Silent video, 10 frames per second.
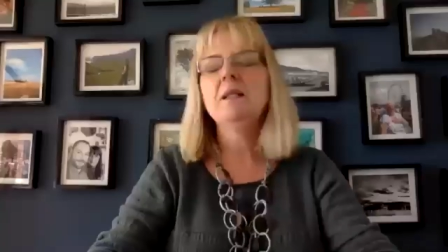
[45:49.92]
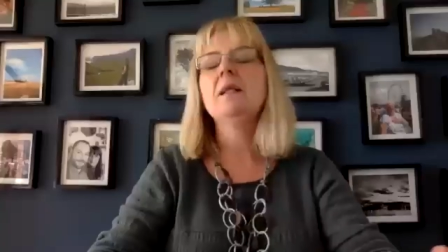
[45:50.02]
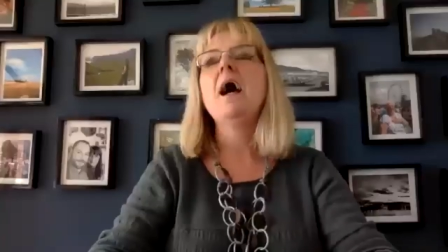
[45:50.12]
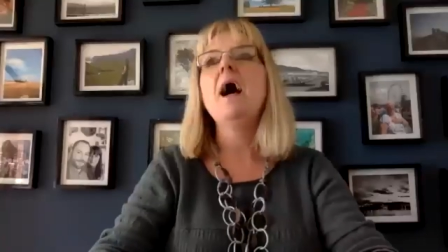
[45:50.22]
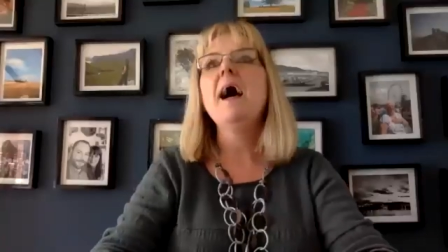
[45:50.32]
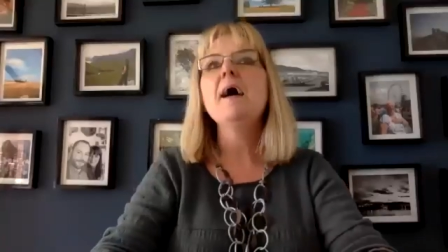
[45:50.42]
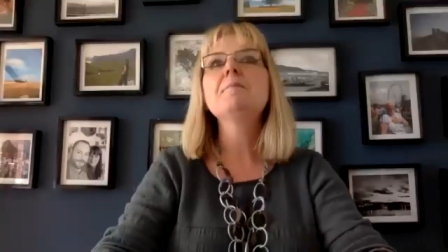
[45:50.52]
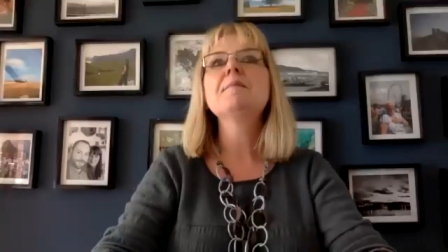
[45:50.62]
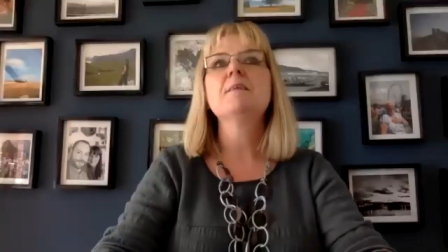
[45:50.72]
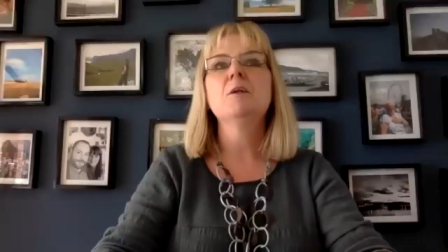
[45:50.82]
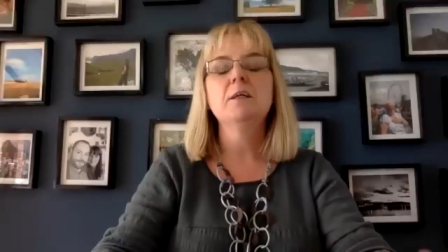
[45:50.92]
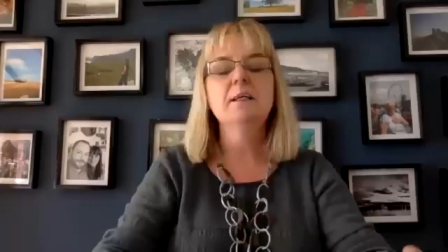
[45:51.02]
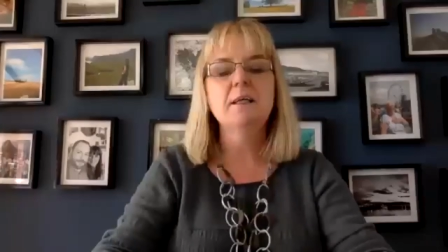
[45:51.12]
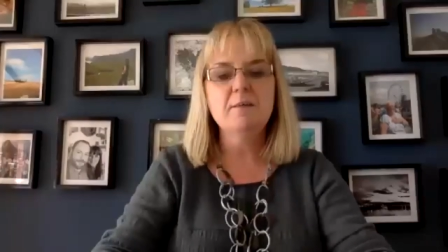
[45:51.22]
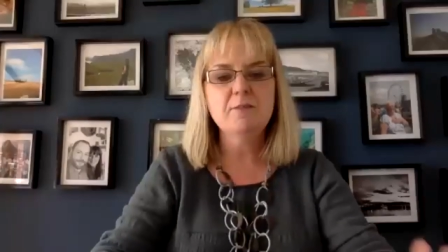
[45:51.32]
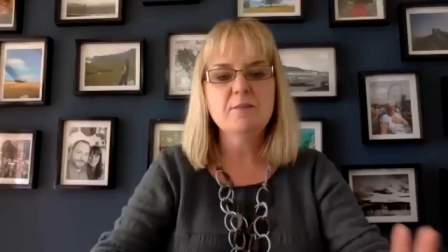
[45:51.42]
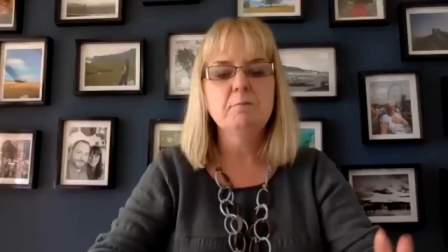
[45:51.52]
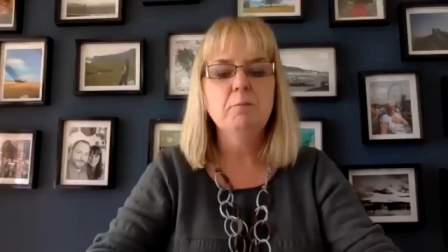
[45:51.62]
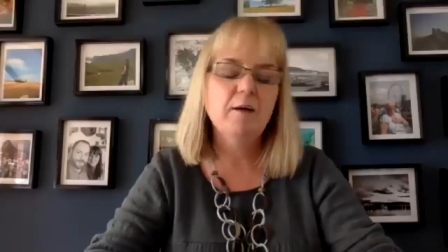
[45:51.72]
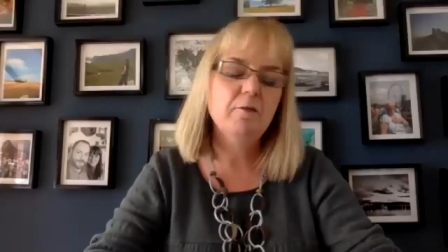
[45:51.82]
an absolute gift
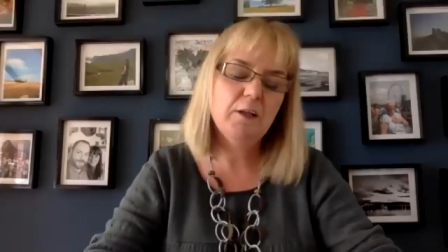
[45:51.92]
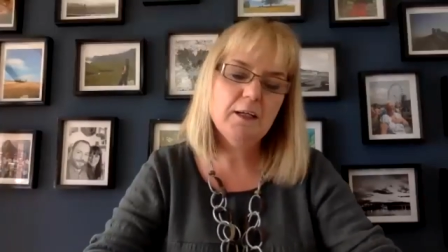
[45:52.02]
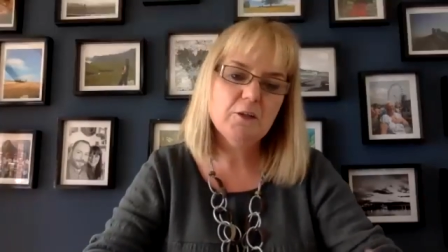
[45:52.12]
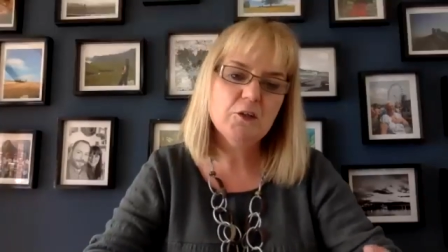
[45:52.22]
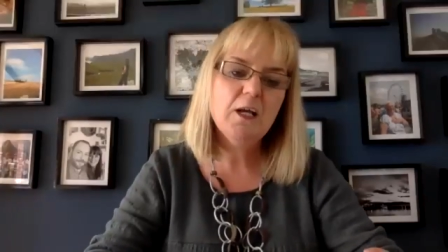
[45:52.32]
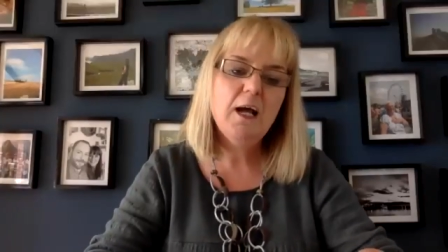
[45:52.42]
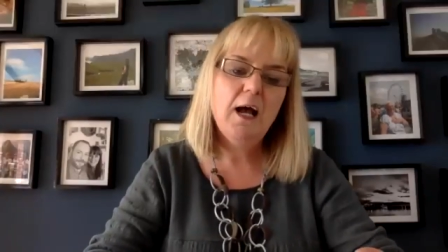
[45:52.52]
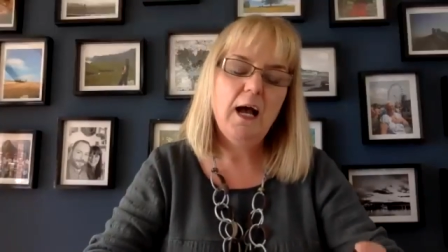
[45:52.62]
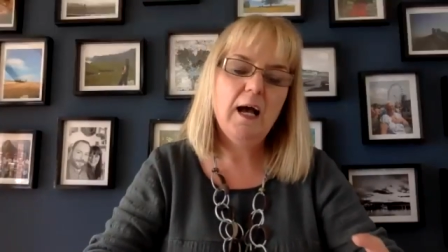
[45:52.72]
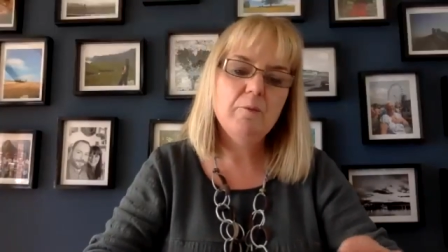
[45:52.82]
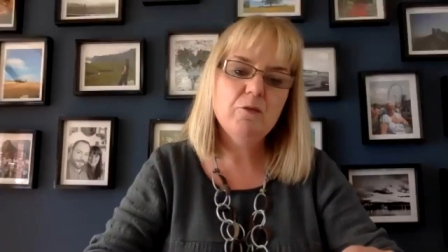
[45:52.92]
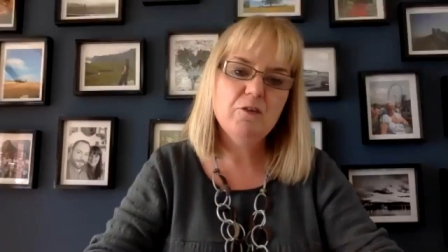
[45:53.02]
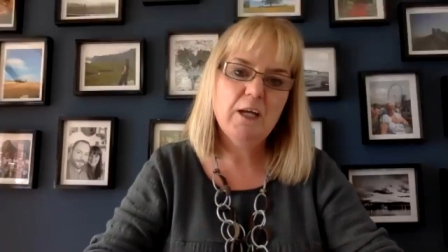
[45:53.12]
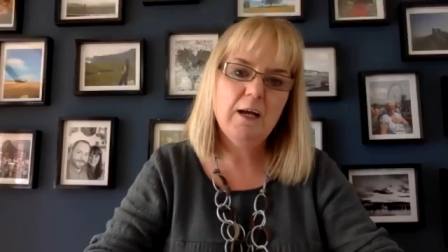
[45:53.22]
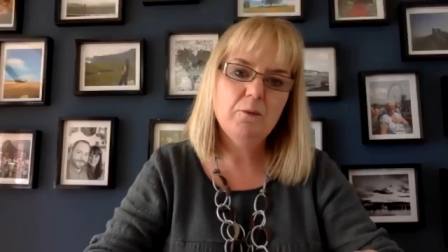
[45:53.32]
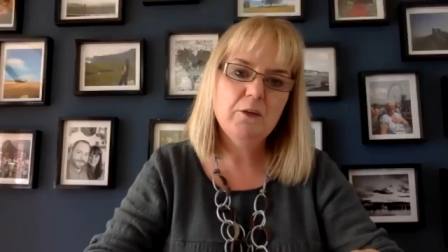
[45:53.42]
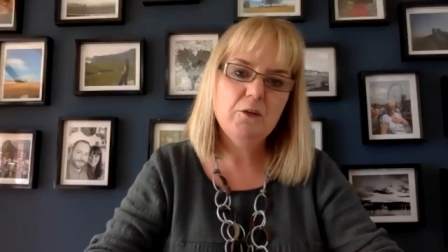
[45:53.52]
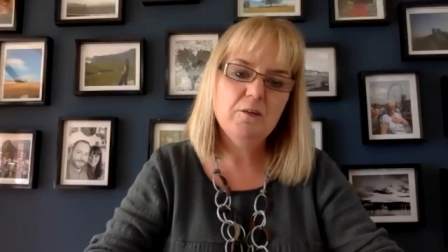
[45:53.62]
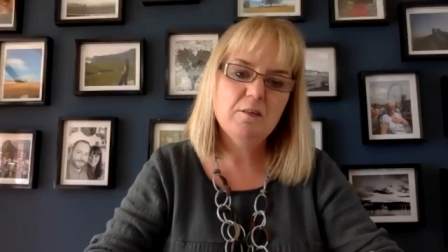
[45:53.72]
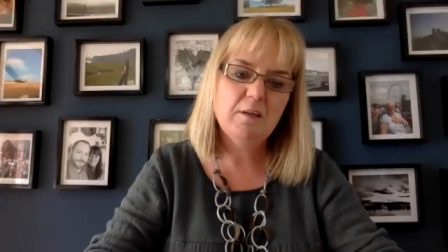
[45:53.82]
and privilege to chat with
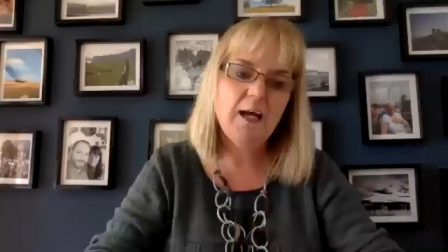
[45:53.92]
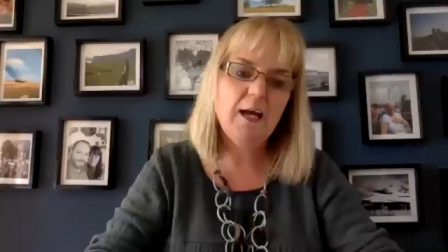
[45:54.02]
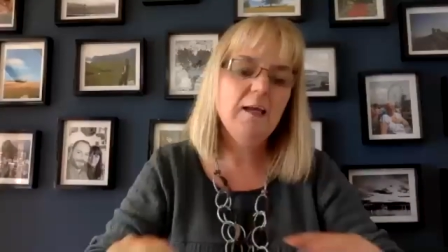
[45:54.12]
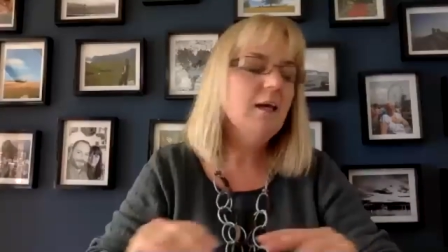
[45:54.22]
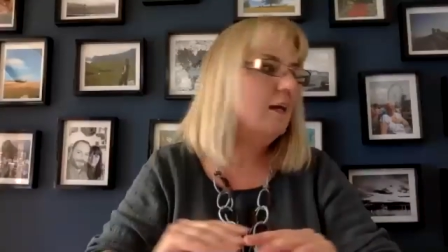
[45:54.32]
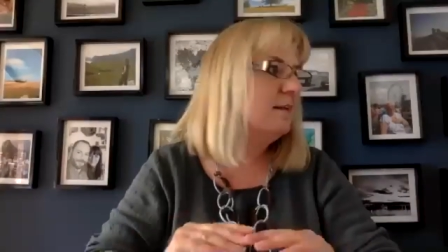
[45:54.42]
you today.